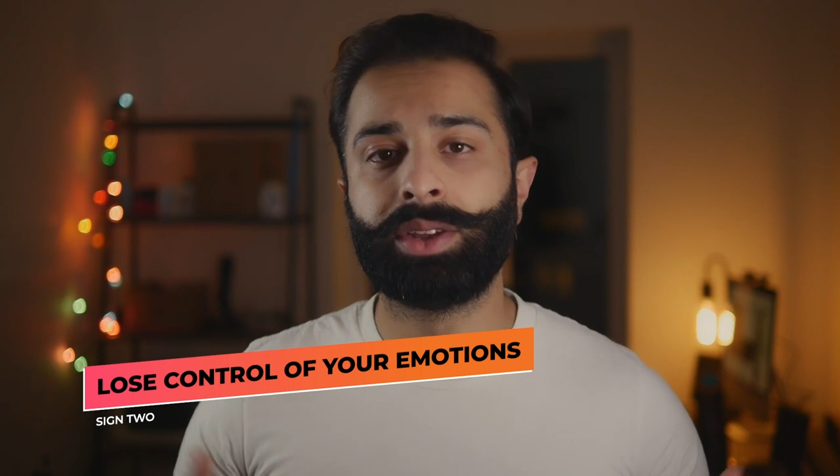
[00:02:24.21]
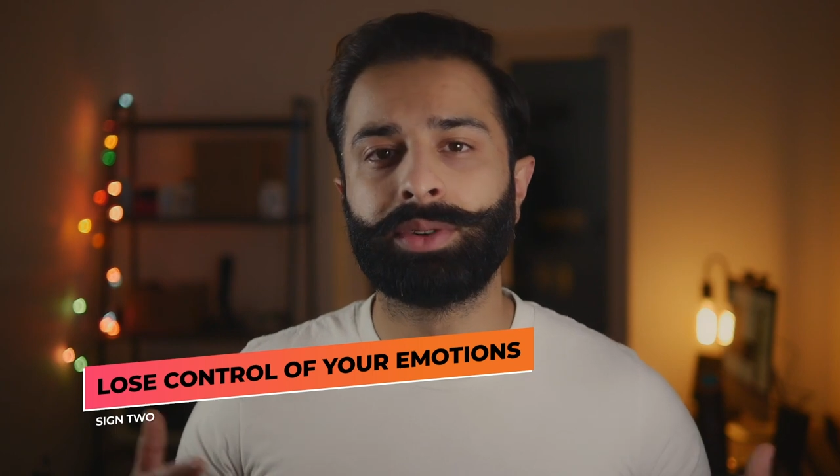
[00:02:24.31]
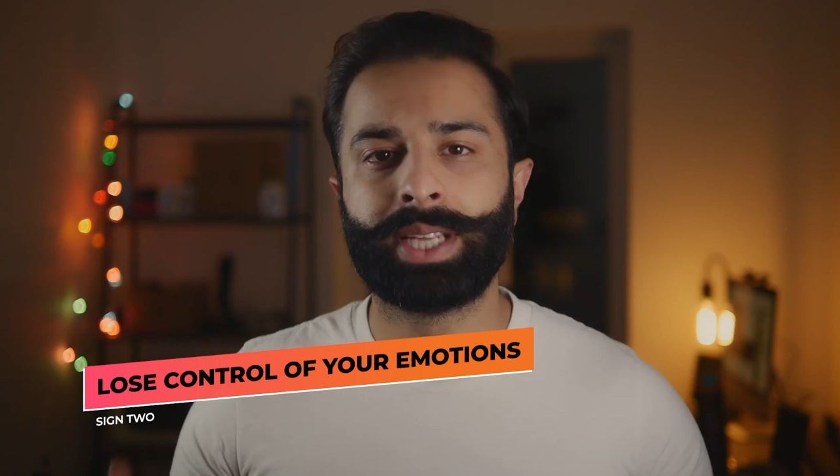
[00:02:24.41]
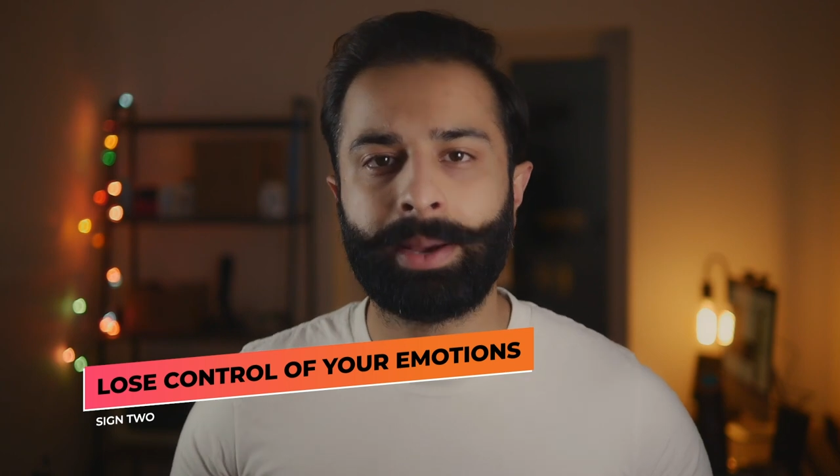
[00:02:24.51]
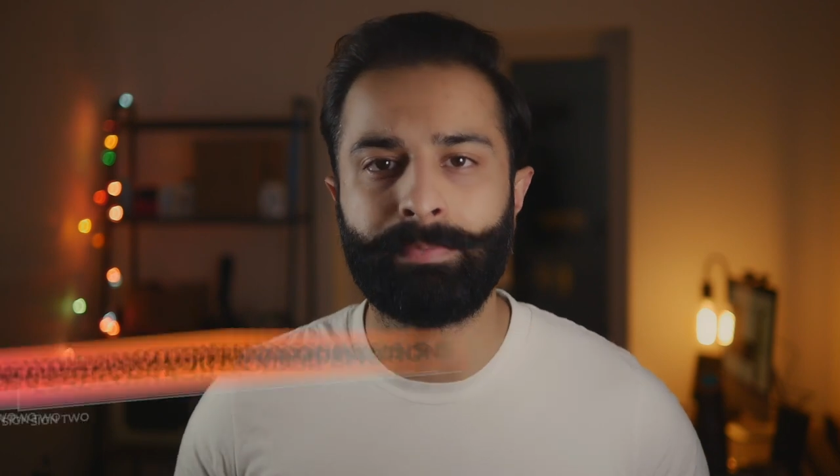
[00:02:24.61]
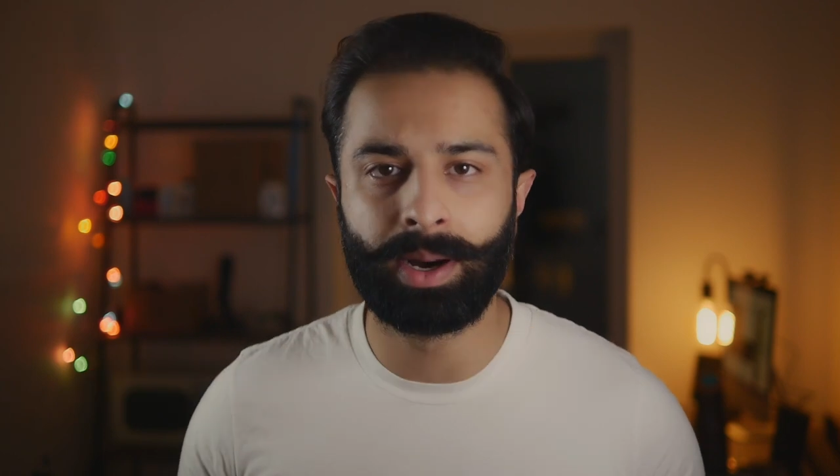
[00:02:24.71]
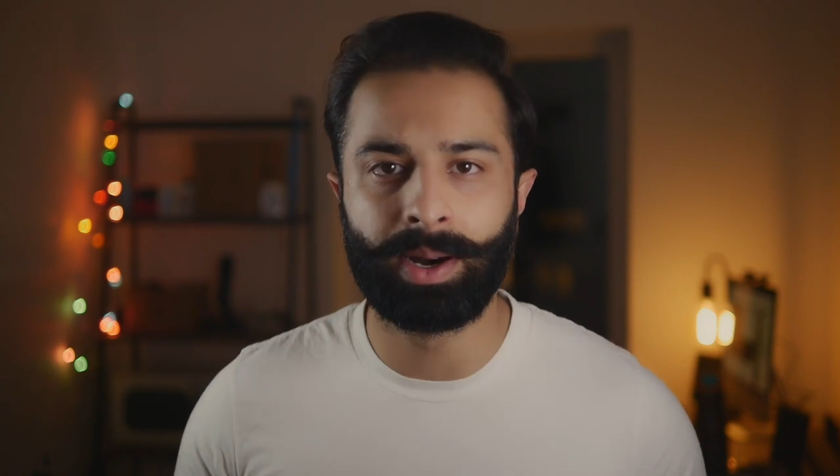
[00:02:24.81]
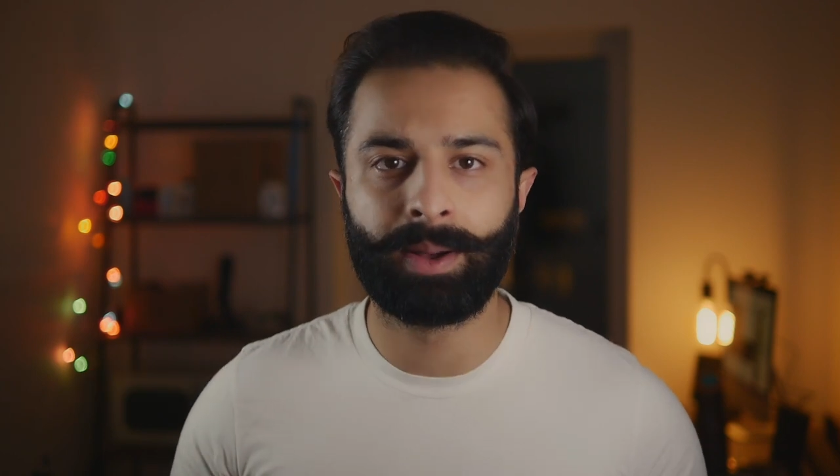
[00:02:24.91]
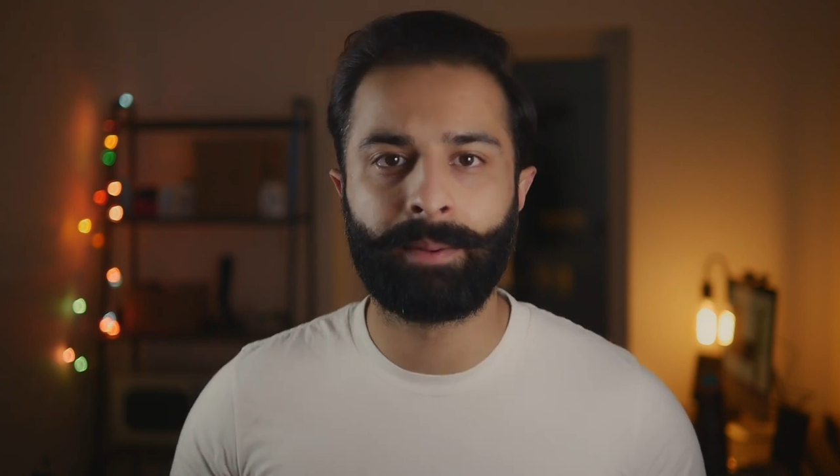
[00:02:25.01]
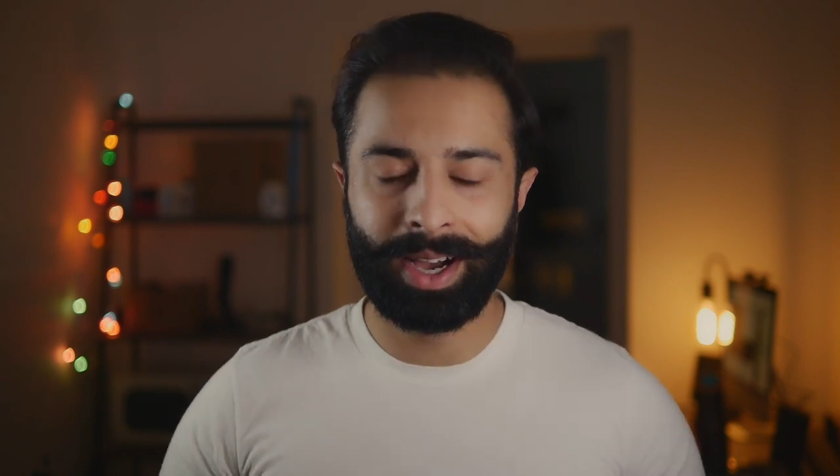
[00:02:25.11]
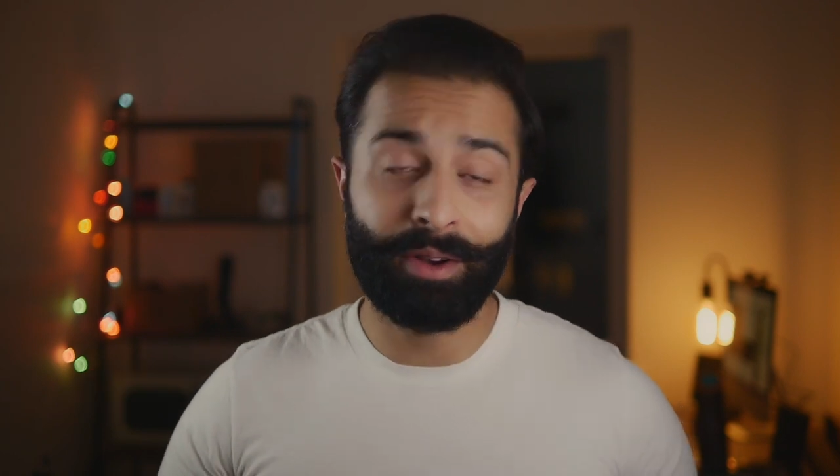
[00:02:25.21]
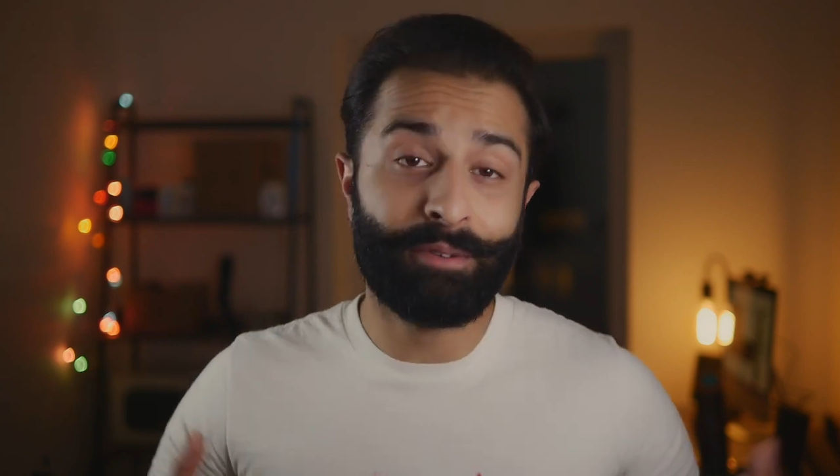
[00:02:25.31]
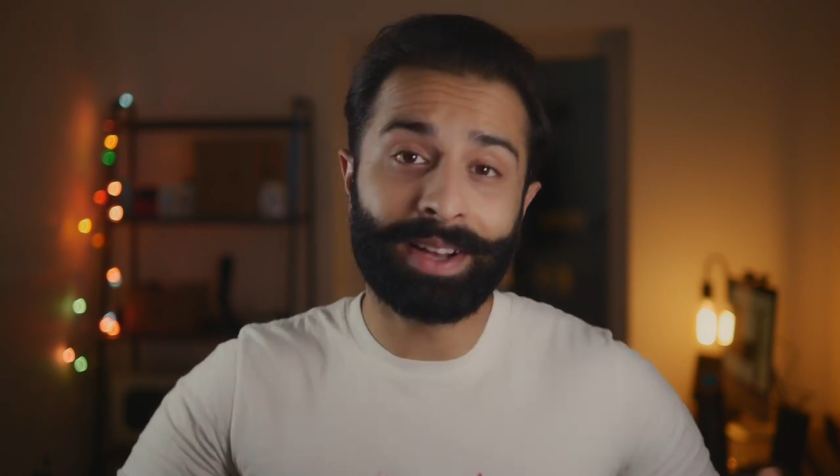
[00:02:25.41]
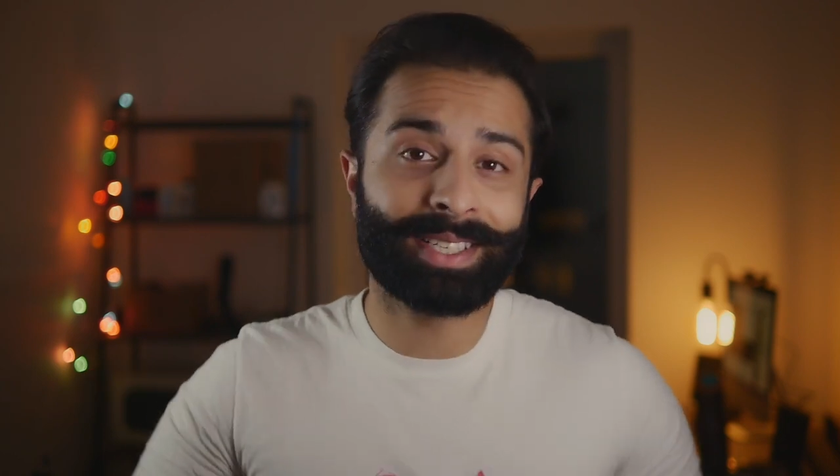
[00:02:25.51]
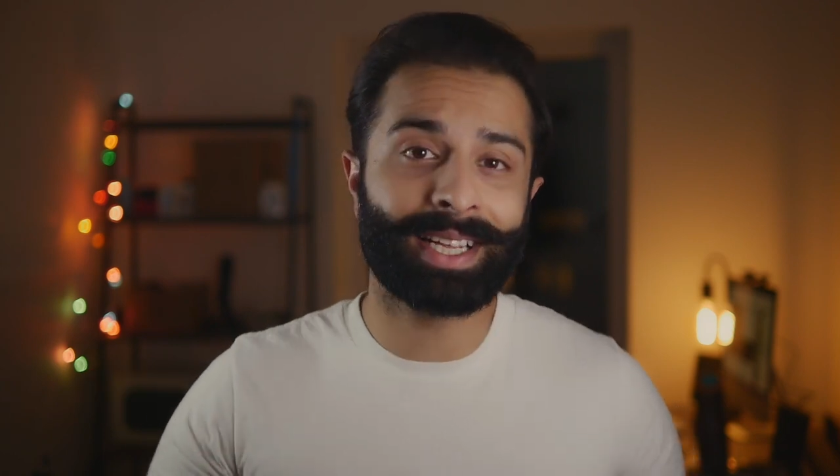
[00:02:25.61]
and your temper. I know
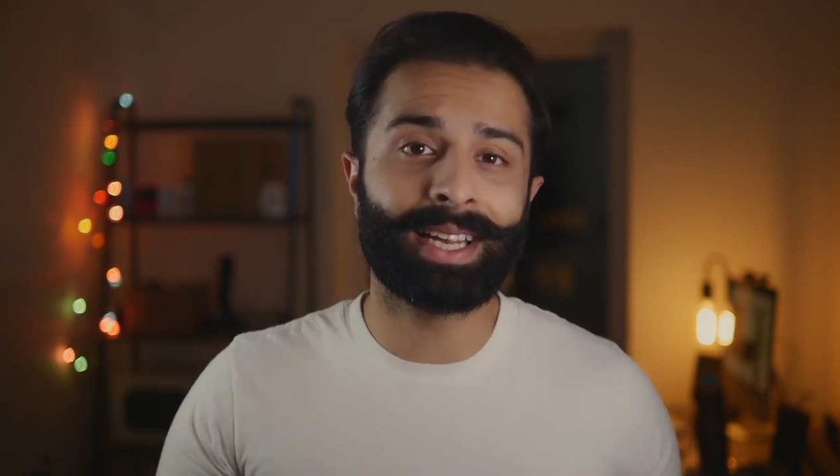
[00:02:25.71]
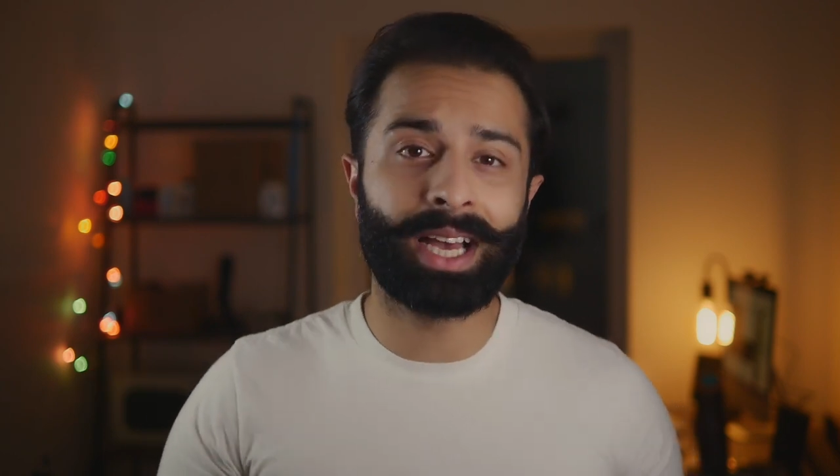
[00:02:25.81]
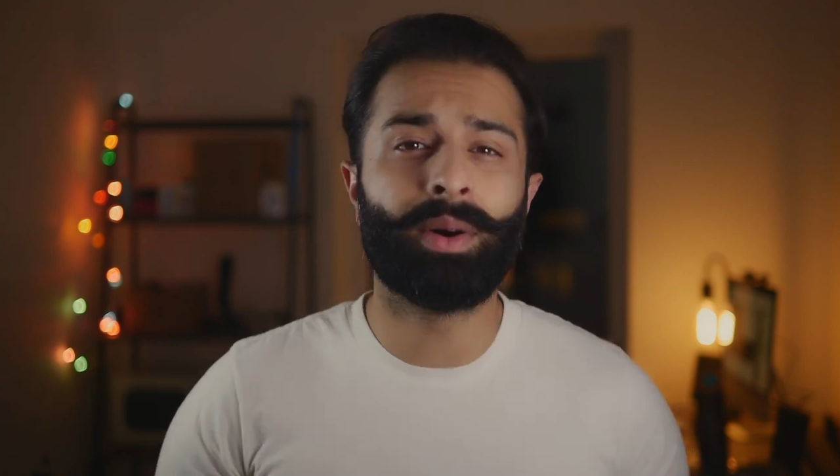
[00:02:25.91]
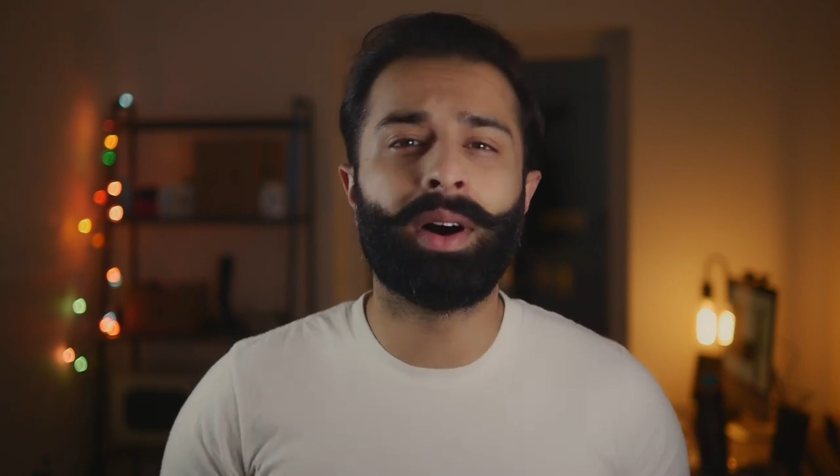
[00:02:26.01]
firsthand how